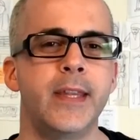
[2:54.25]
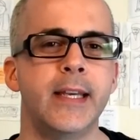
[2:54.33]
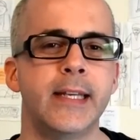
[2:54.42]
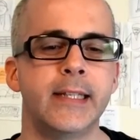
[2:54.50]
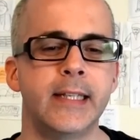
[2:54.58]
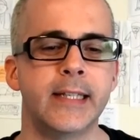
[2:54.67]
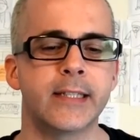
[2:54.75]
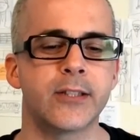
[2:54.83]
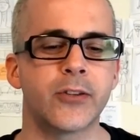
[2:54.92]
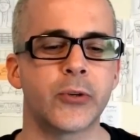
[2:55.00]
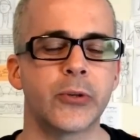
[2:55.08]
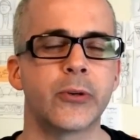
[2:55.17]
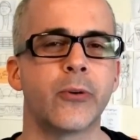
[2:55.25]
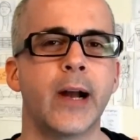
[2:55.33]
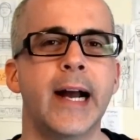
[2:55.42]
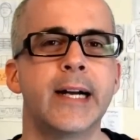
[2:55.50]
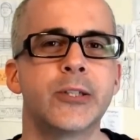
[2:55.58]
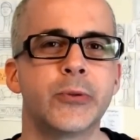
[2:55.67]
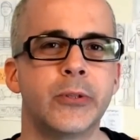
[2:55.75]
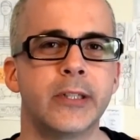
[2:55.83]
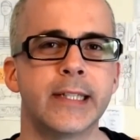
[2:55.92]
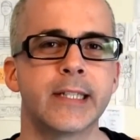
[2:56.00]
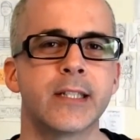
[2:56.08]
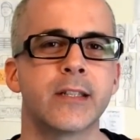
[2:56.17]
it's through
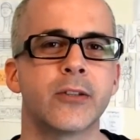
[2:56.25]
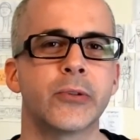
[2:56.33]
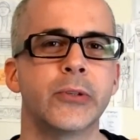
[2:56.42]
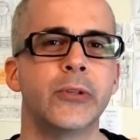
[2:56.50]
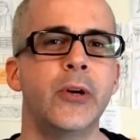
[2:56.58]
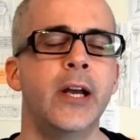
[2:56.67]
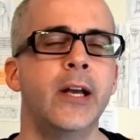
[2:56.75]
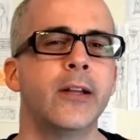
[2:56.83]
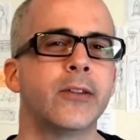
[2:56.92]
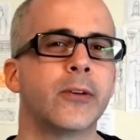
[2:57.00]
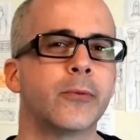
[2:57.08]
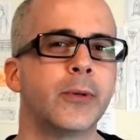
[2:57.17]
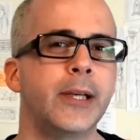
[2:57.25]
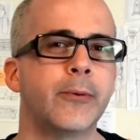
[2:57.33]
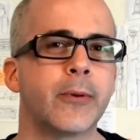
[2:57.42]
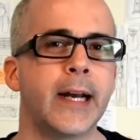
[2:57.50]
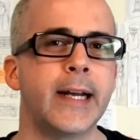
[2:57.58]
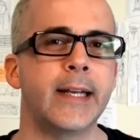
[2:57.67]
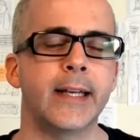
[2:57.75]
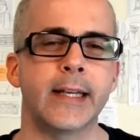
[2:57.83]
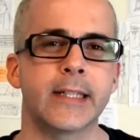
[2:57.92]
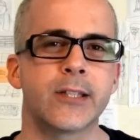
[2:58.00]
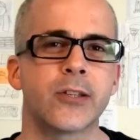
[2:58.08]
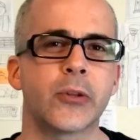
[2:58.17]
gradual, it's through the rewriting,
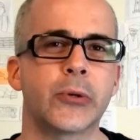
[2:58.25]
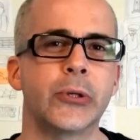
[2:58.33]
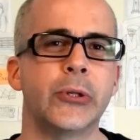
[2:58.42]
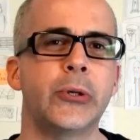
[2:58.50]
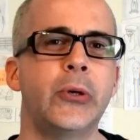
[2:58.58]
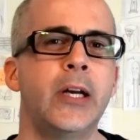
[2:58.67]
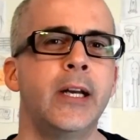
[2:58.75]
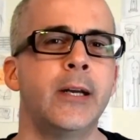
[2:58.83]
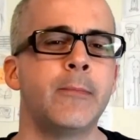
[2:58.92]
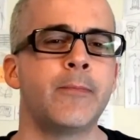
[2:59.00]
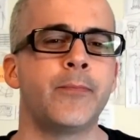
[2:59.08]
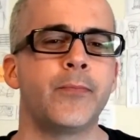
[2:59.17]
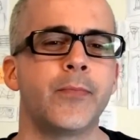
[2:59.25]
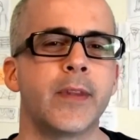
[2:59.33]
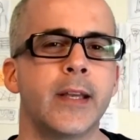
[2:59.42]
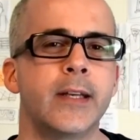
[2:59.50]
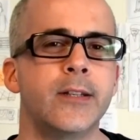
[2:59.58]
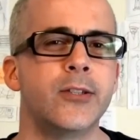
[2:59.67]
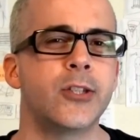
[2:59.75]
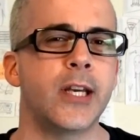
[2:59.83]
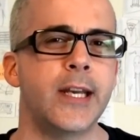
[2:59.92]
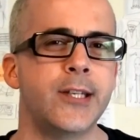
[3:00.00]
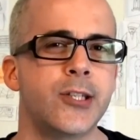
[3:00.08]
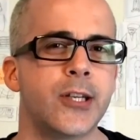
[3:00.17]
it's through
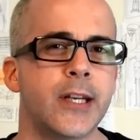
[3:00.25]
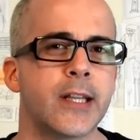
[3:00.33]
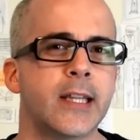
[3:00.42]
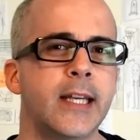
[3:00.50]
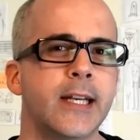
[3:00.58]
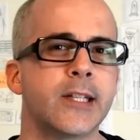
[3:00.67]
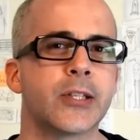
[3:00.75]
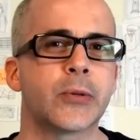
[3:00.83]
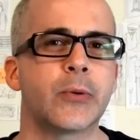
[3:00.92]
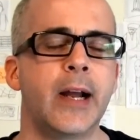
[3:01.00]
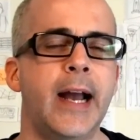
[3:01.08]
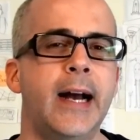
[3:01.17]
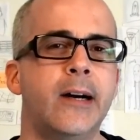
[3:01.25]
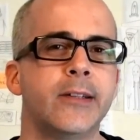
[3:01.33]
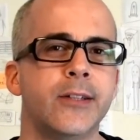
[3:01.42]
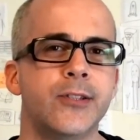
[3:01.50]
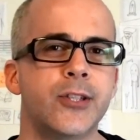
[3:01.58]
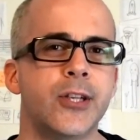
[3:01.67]
changing things around and